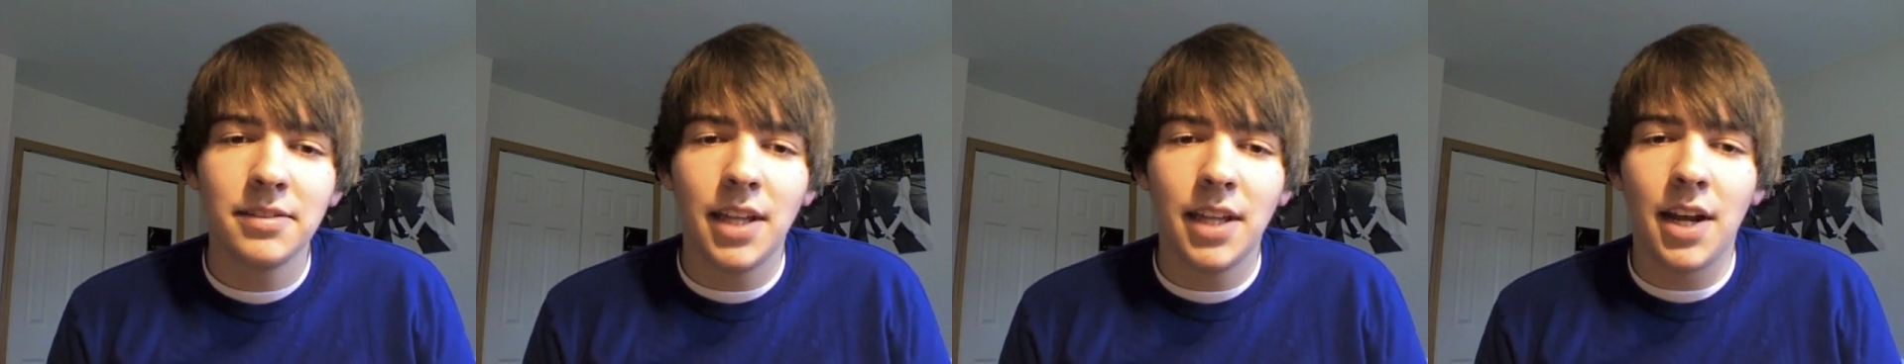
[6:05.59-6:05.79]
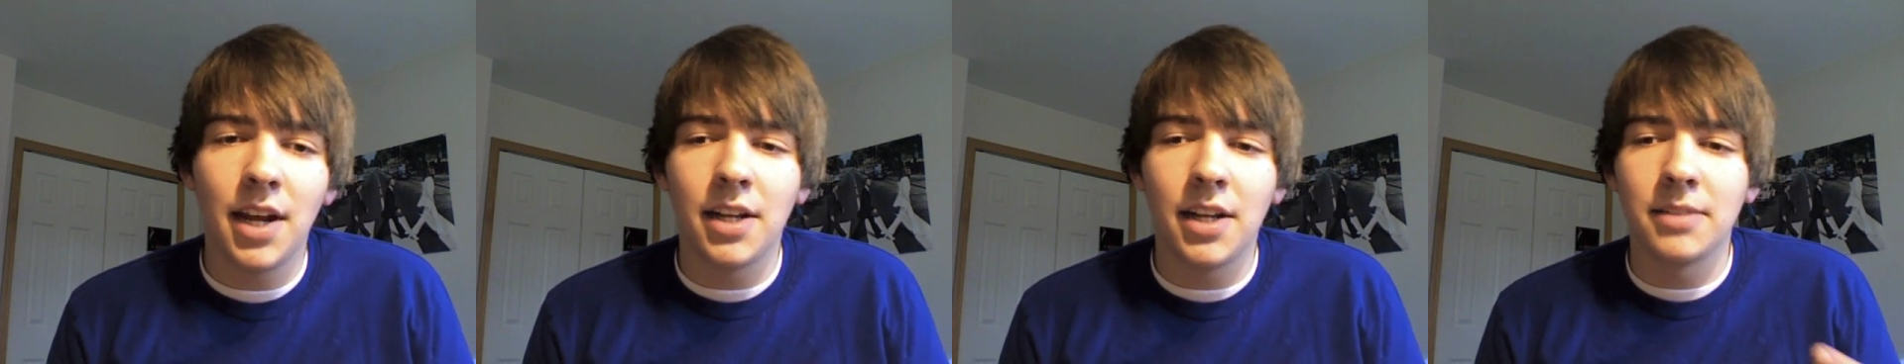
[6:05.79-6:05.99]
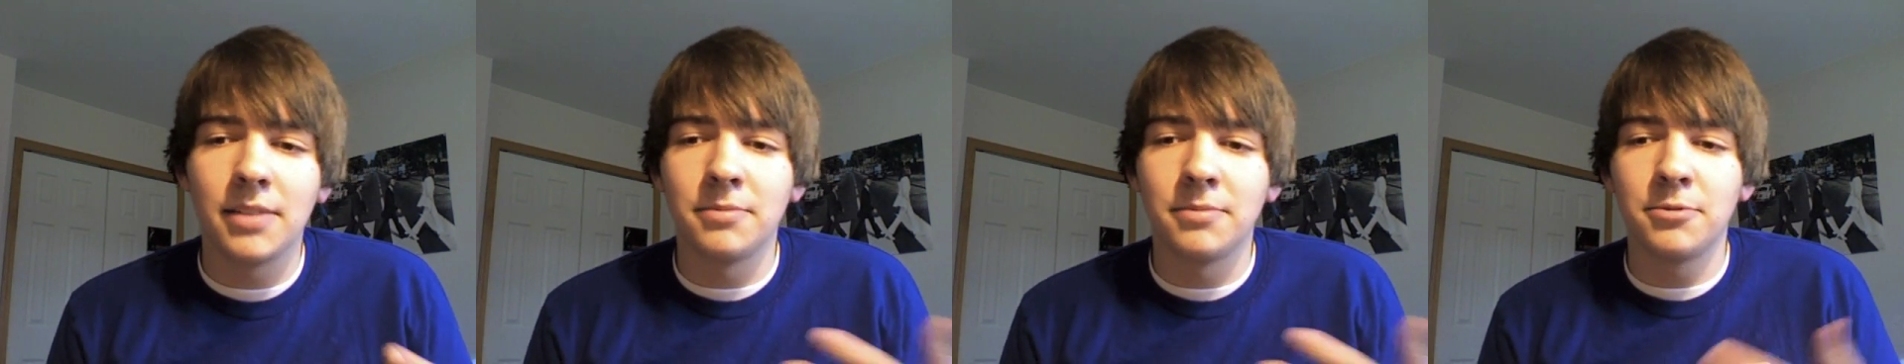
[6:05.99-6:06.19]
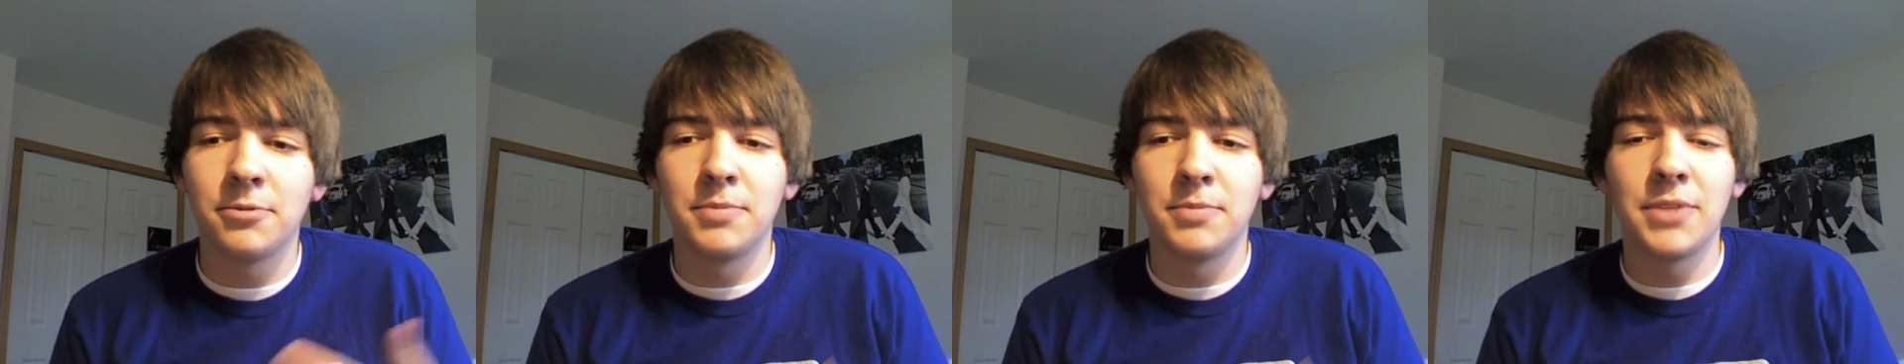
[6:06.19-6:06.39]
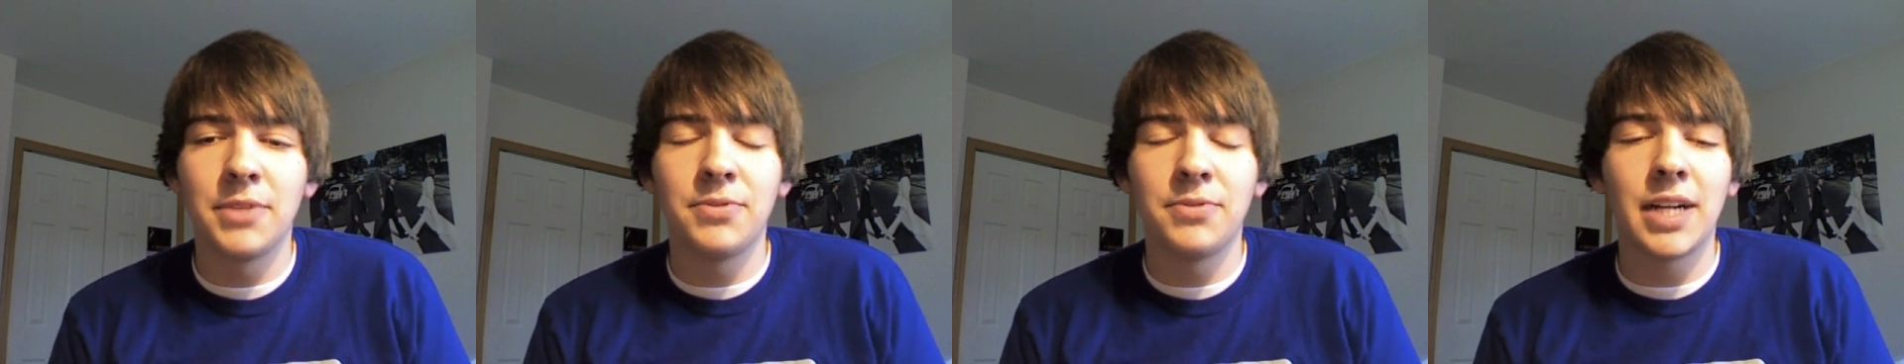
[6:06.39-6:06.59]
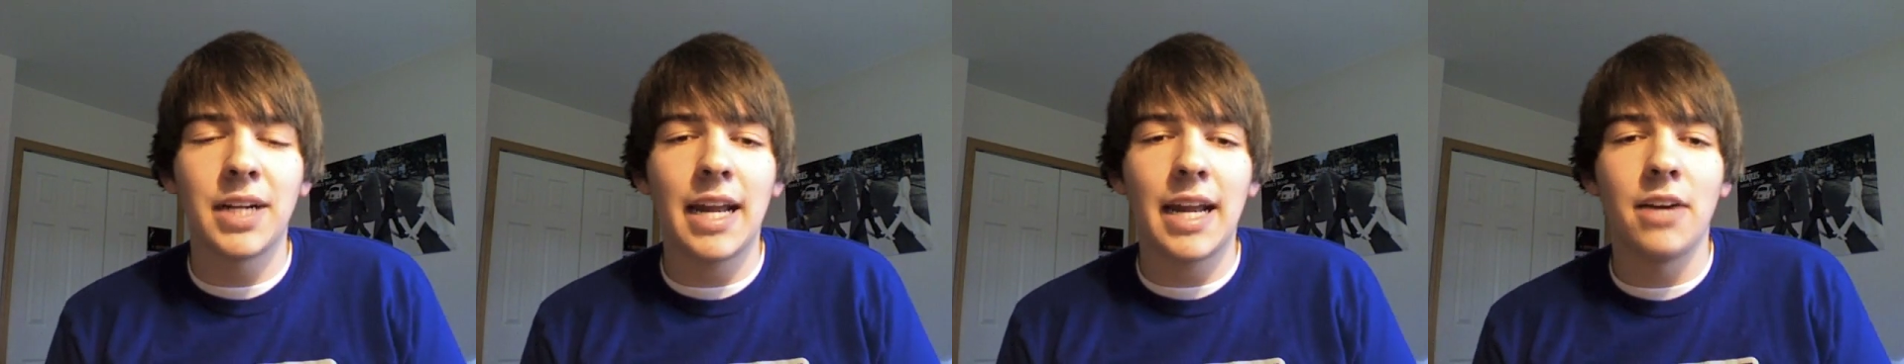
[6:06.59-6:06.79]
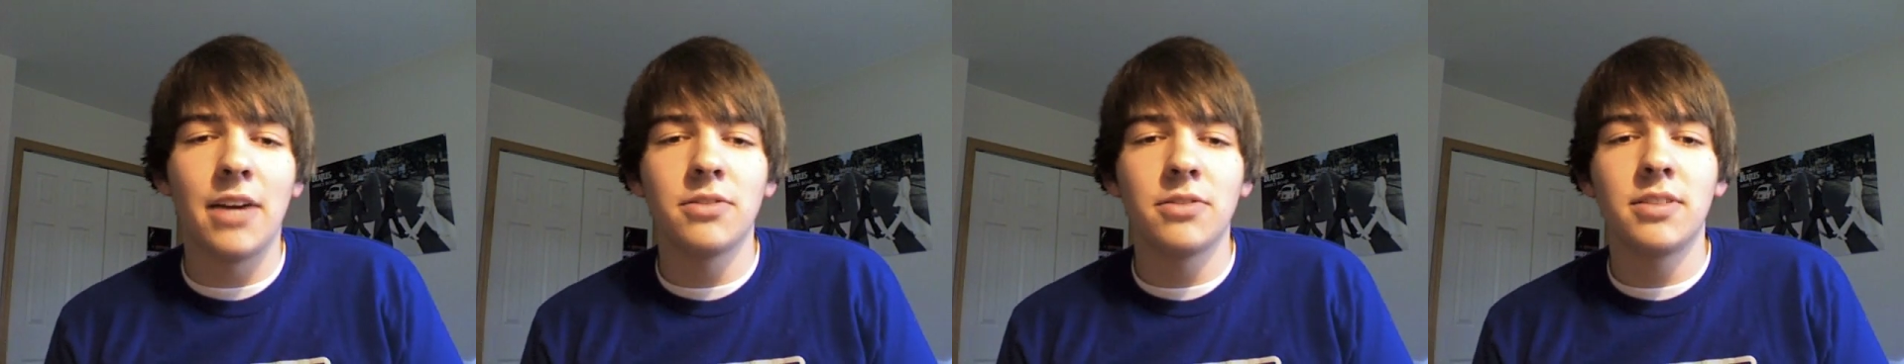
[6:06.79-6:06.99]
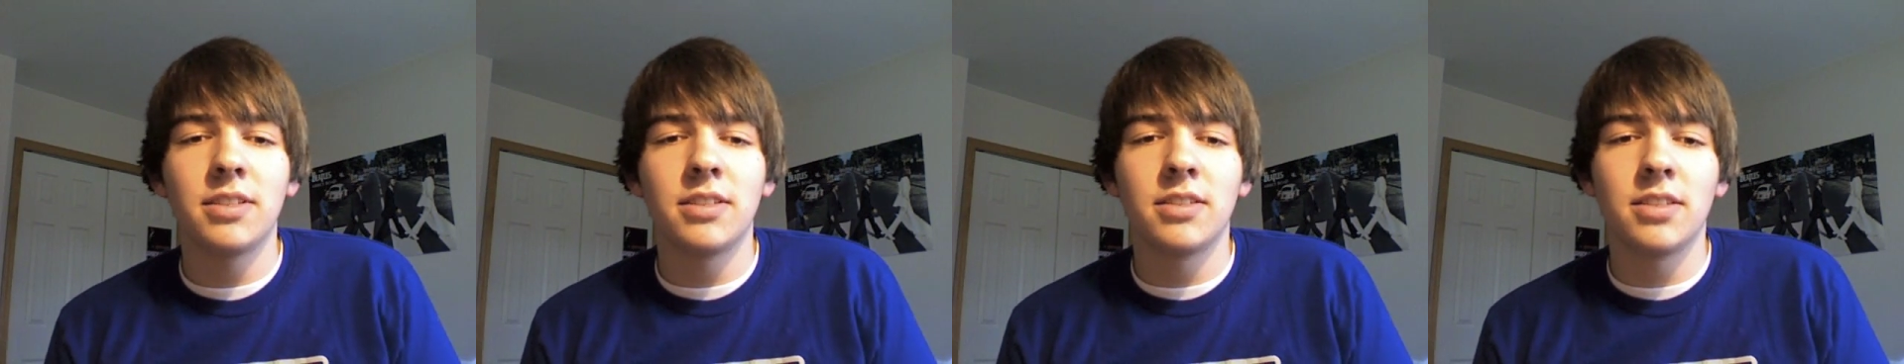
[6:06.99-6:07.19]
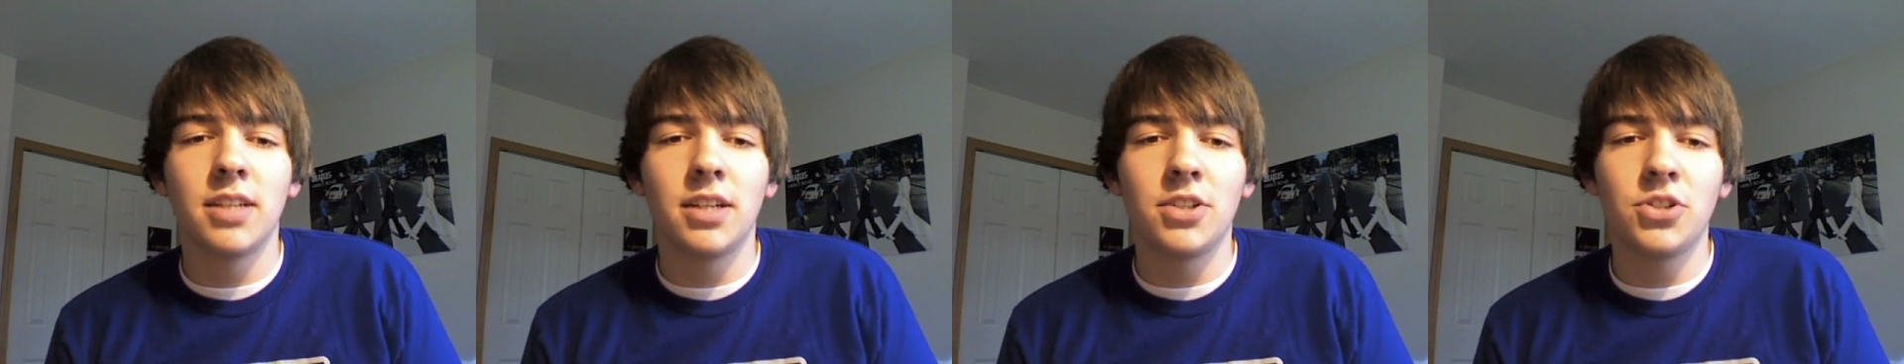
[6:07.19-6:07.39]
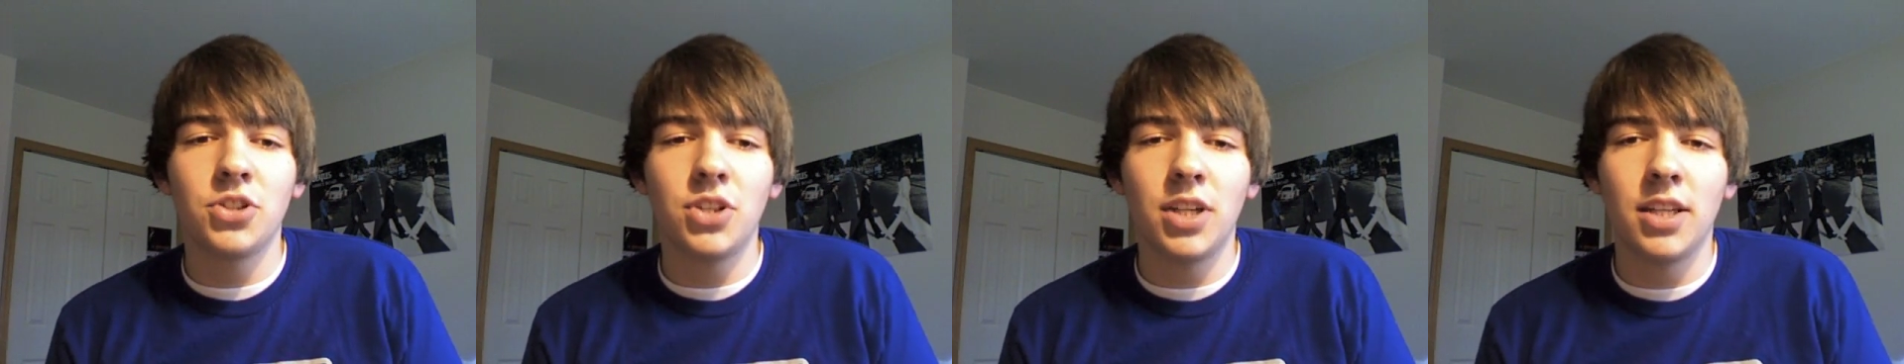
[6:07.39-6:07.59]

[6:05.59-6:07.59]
um, from different accounts and such